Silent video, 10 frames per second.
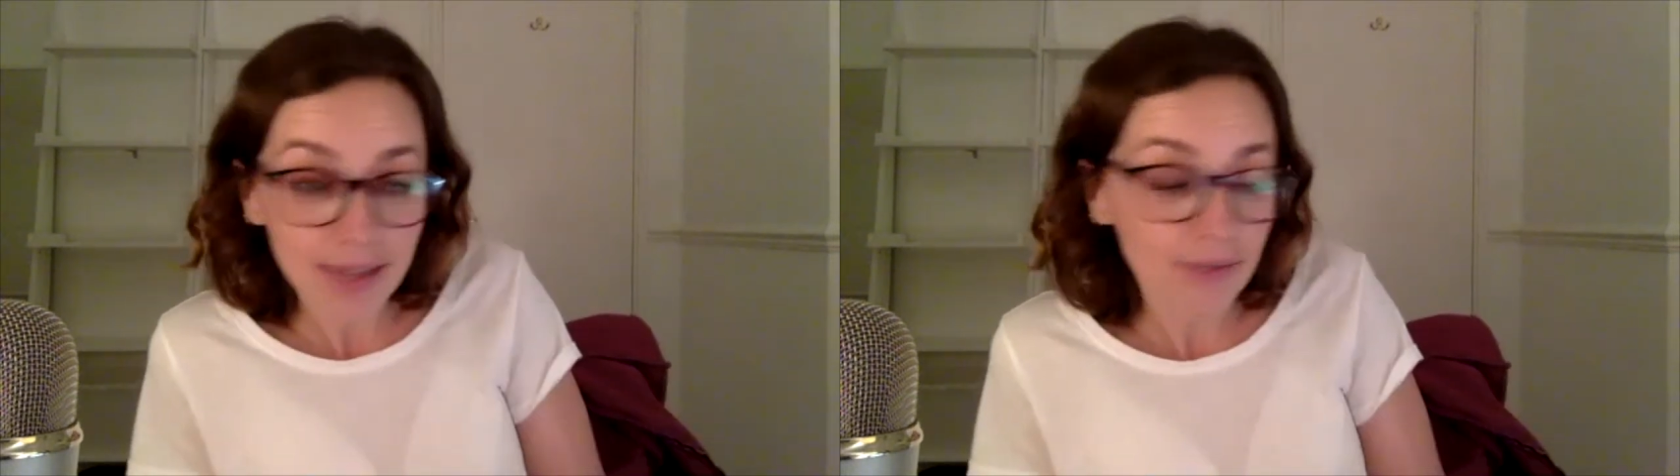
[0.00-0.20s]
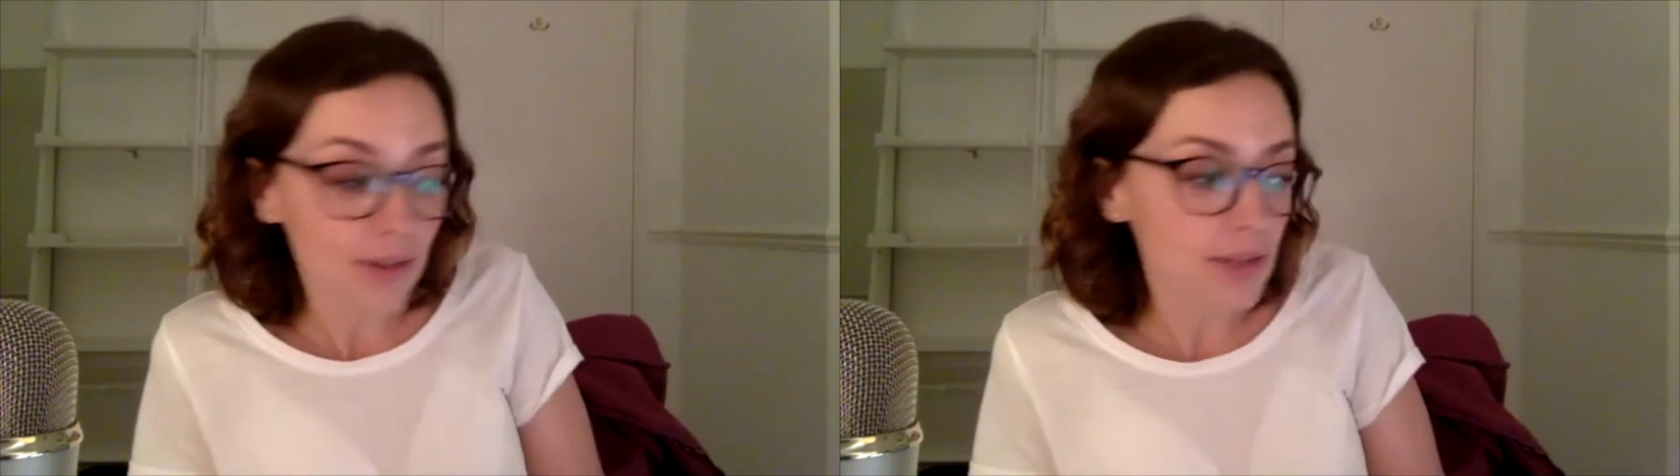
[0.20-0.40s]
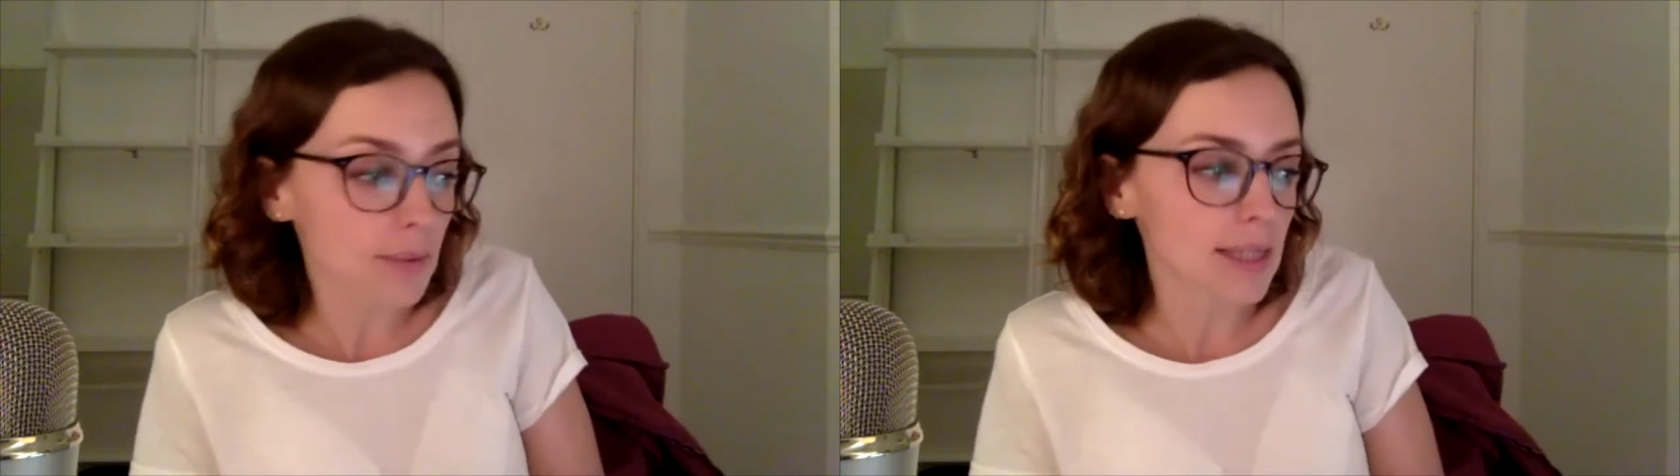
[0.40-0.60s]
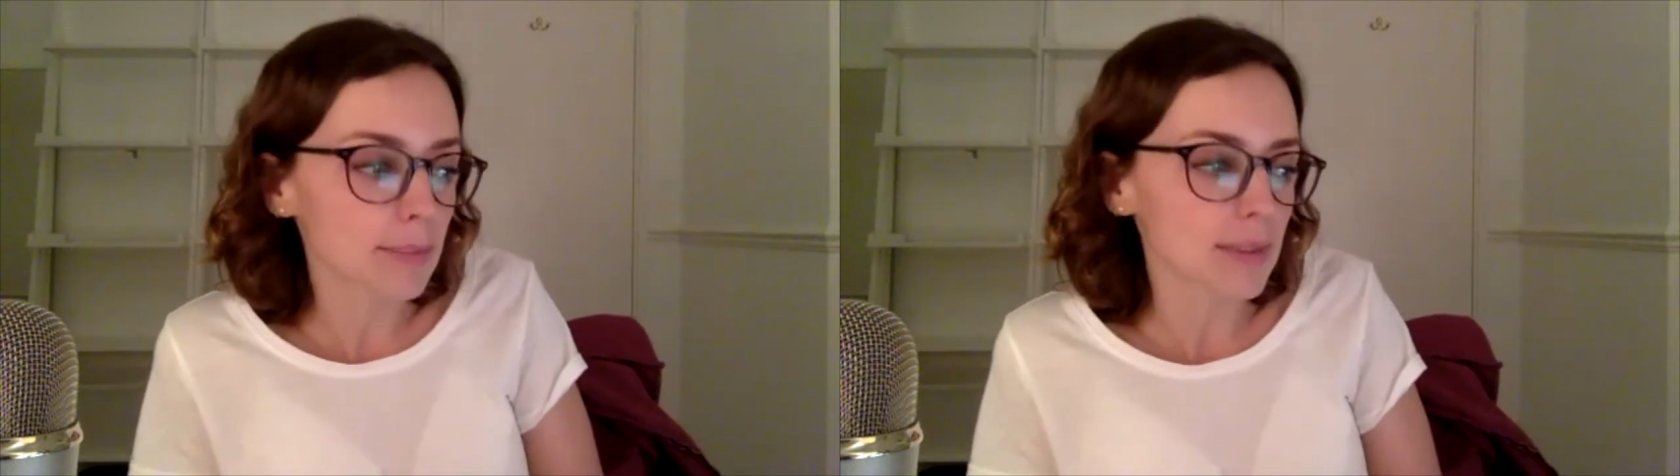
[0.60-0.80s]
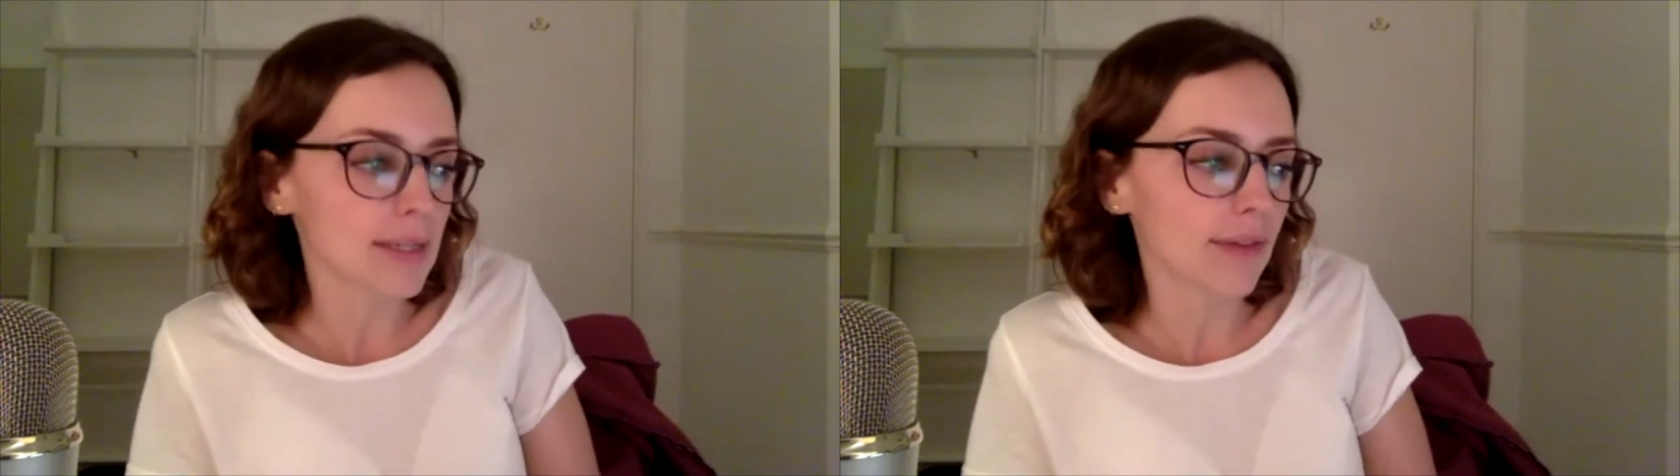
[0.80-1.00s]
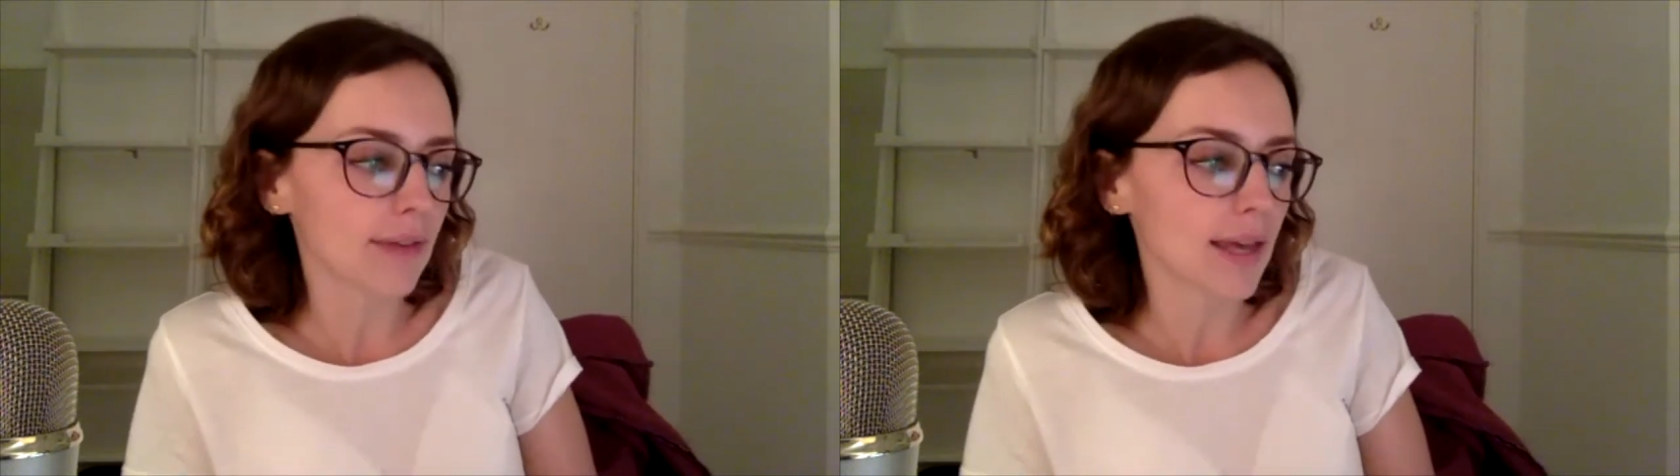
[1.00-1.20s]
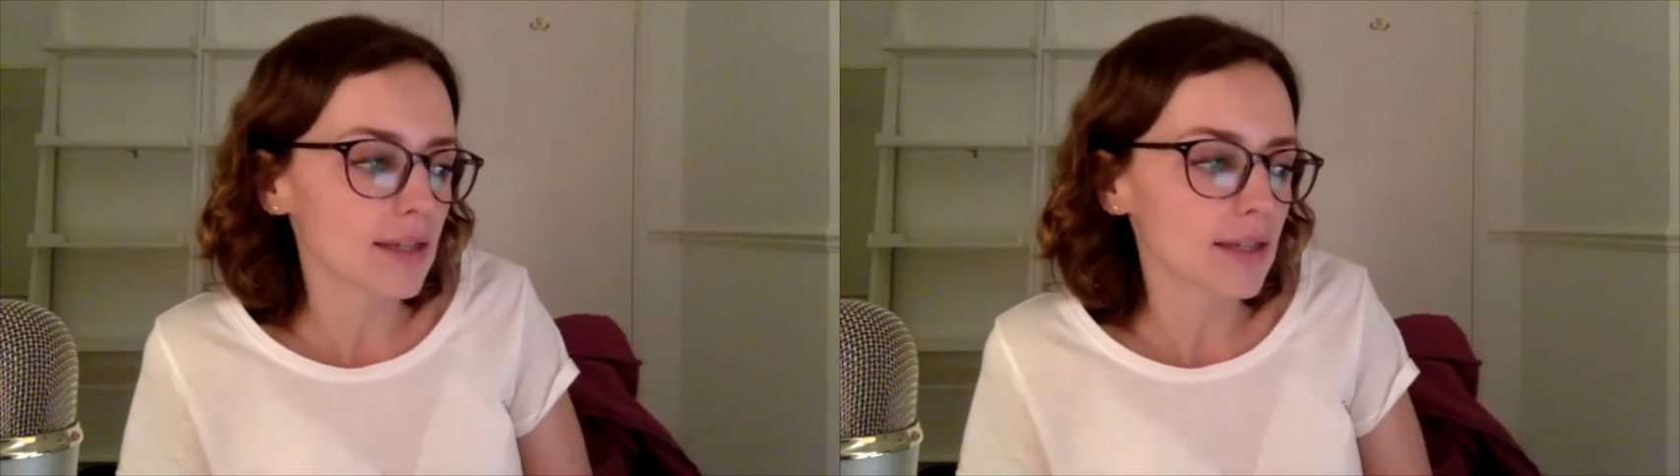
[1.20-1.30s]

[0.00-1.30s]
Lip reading: the first one is specific.